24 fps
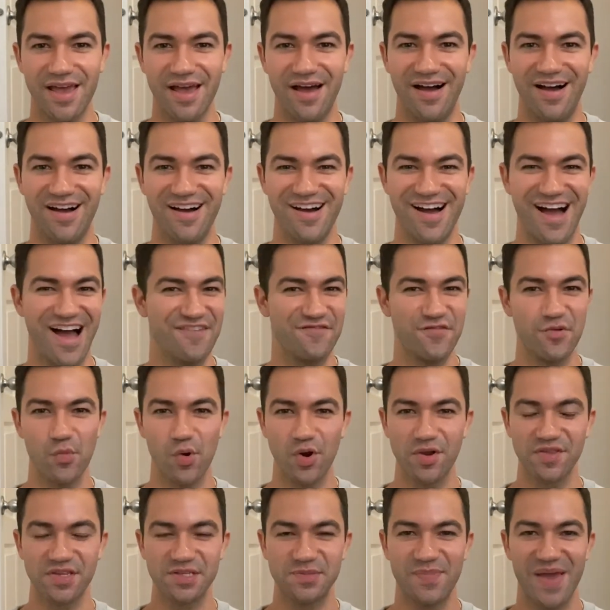I've been wearing
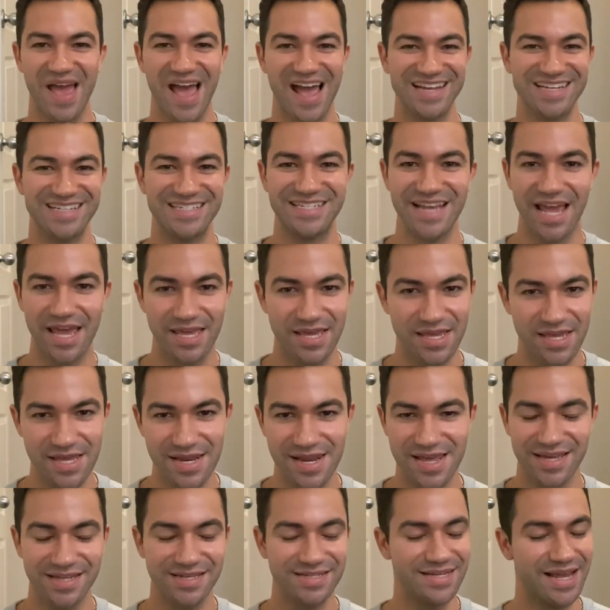this bag day in
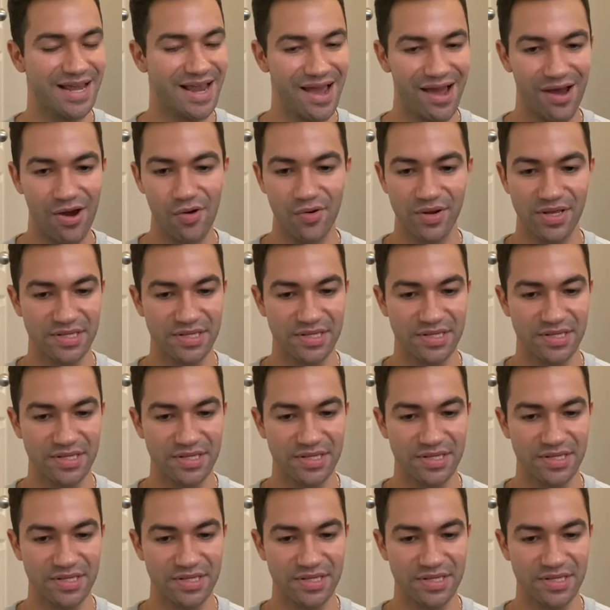and day out.